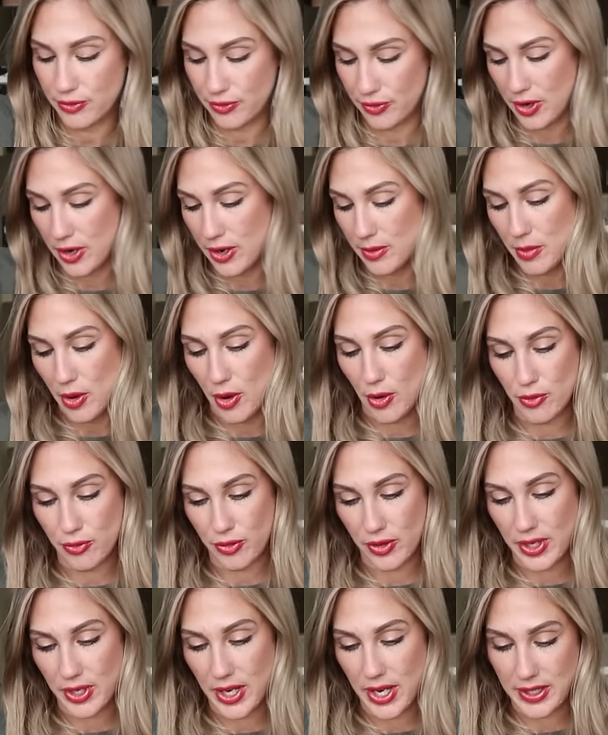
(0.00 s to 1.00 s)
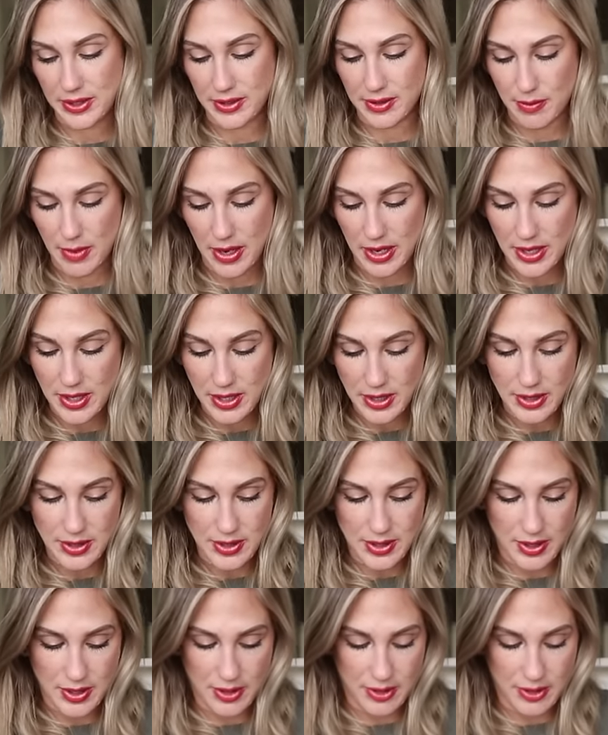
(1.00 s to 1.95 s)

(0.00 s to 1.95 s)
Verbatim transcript: from Ofra Cosmetics.